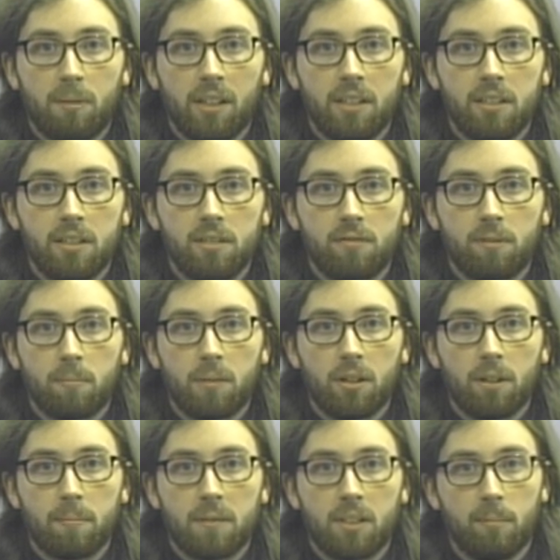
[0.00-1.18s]
places from
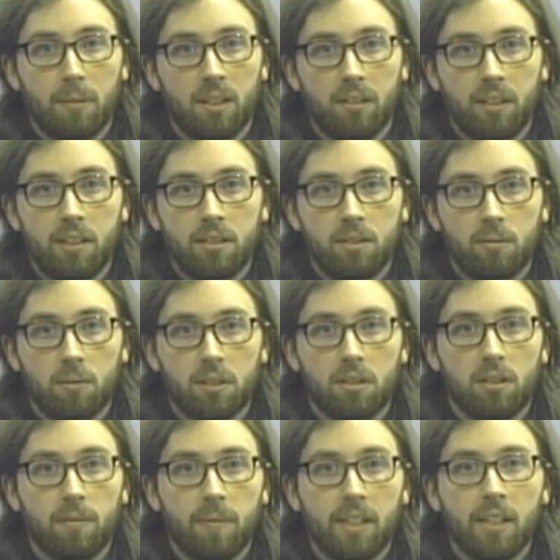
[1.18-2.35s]
Europe to the Middle East while
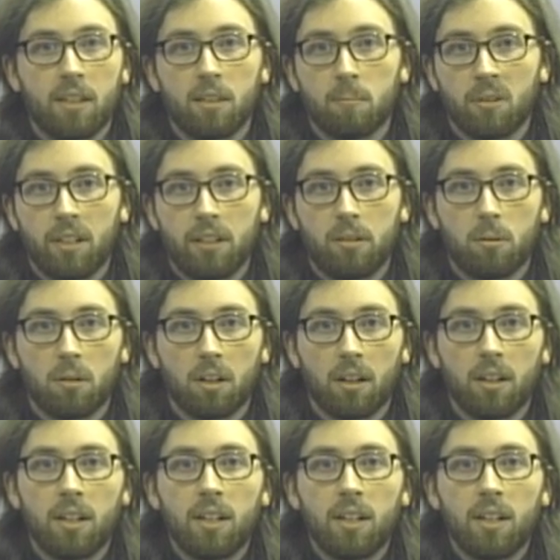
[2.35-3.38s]
serving in the Marine Corps.